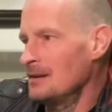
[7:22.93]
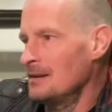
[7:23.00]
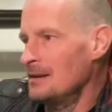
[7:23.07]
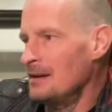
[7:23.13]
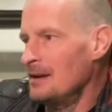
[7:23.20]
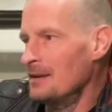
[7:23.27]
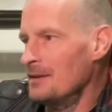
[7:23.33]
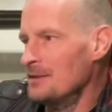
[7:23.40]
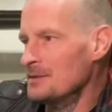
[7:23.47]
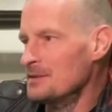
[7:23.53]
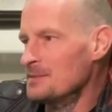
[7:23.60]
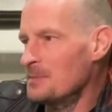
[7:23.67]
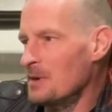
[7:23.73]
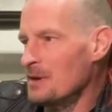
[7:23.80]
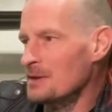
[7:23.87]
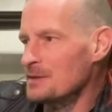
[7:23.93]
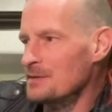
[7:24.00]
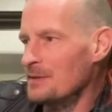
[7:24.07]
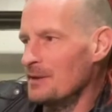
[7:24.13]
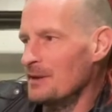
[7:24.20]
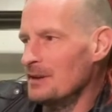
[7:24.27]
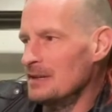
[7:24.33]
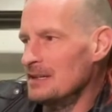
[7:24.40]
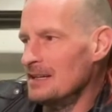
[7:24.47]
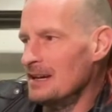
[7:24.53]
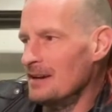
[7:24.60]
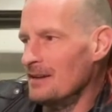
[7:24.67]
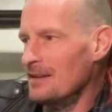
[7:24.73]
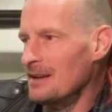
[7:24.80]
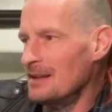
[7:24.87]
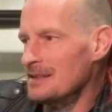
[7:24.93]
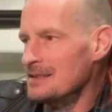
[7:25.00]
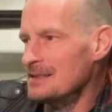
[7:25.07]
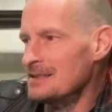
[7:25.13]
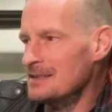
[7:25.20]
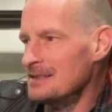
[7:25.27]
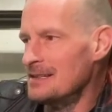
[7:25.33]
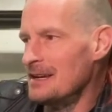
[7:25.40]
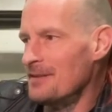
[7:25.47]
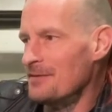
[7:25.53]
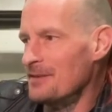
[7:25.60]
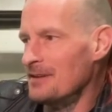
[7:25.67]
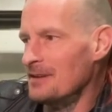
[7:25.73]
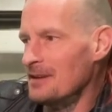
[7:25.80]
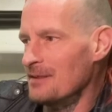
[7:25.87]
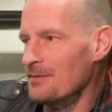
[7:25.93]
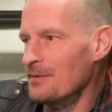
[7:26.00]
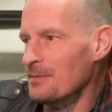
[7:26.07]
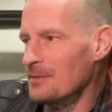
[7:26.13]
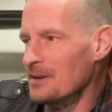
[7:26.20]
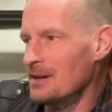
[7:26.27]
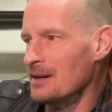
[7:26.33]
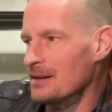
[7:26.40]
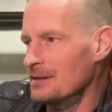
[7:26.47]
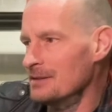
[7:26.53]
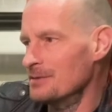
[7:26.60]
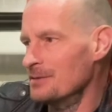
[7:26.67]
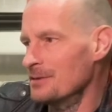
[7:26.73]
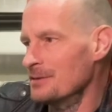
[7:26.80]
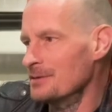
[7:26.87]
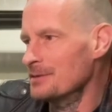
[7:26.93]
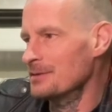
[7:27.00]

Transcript: Now those sparks falling down, that's definitely from a cutting torch.